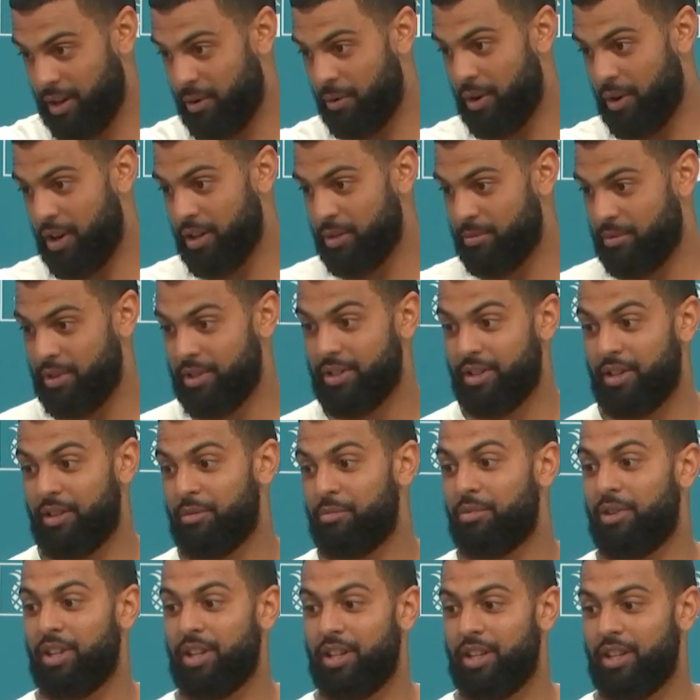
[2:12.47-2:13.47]
I watched
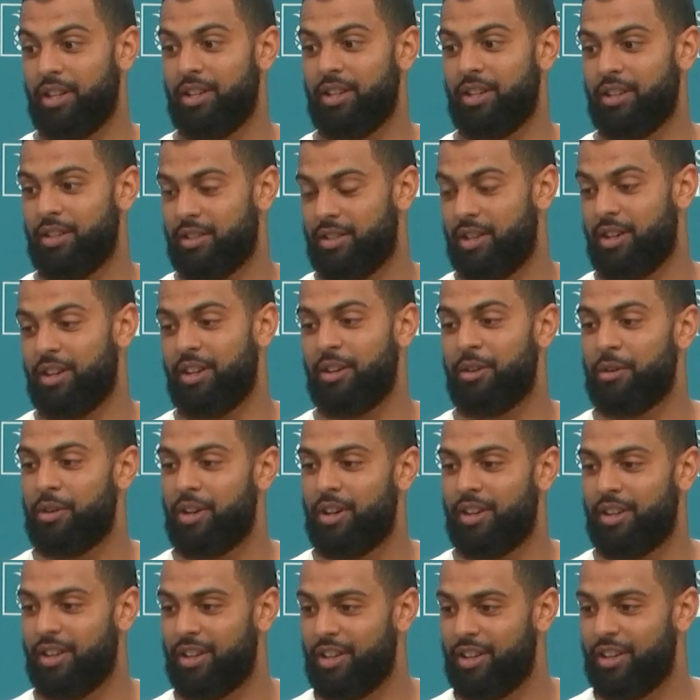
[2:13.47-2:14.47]
myself play and I was like, oh,
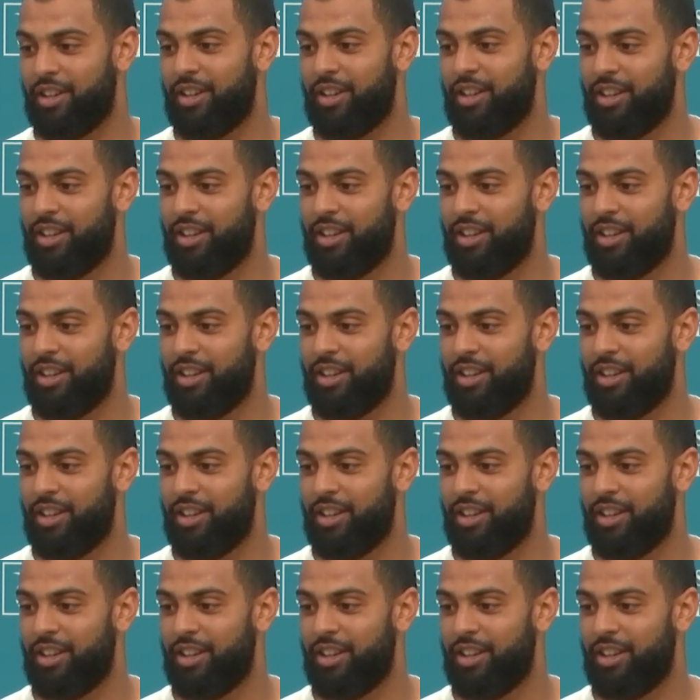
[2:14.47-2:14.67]
wow, like,